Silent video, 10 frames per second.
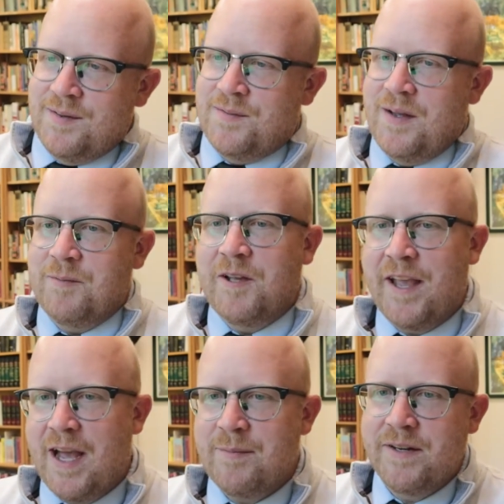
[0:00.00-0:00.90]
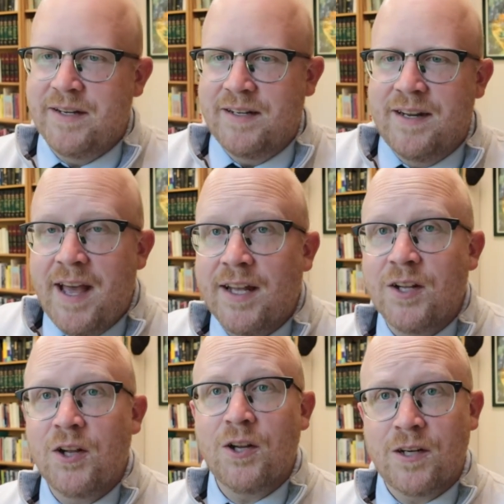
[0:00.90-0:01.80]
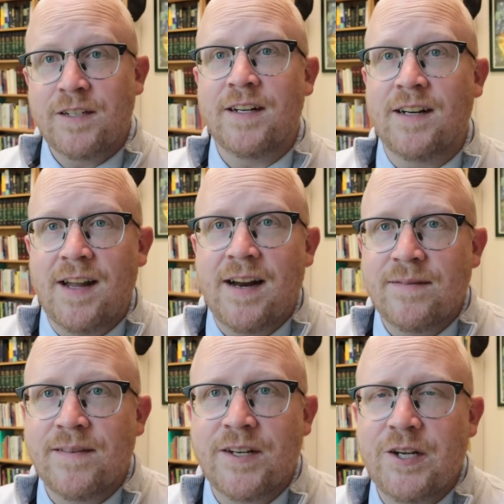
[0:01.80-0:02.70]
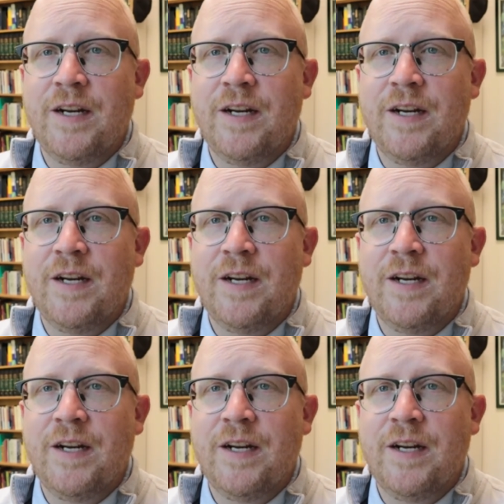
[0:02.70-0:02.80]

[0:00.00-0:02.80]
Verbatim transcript: family cabin and, and looked at a lot of fish.